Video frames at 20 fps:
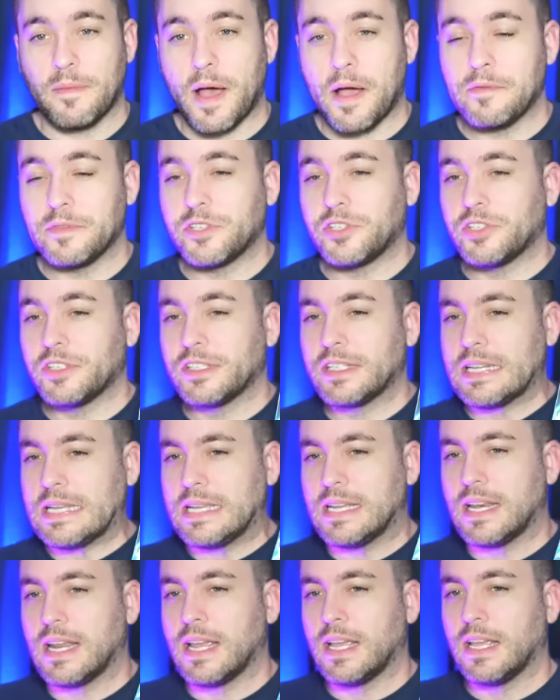I was just
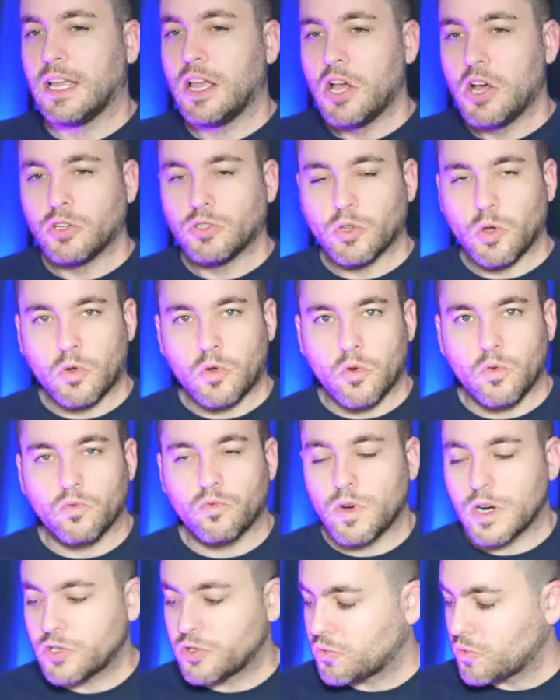in a local
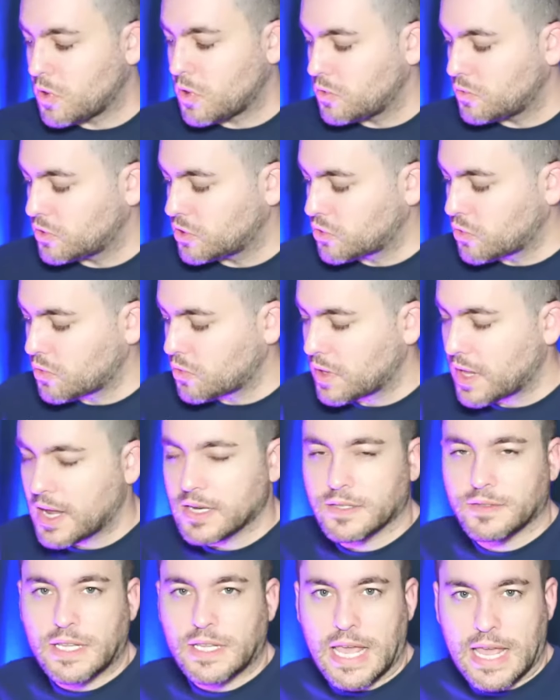retro store that
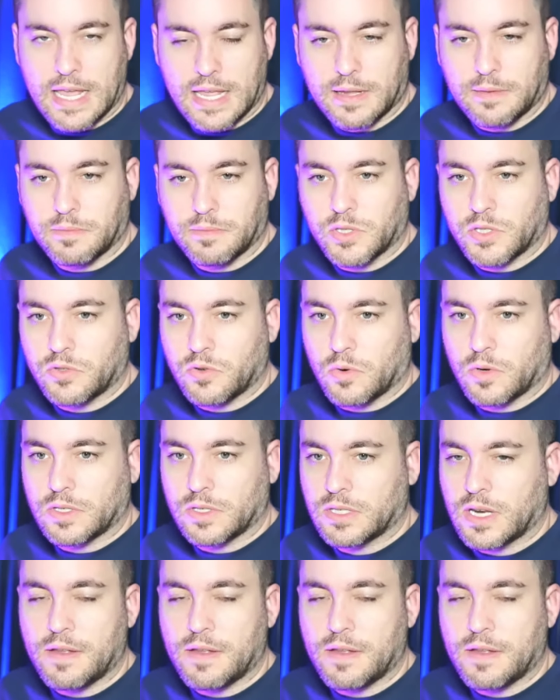has games, toys.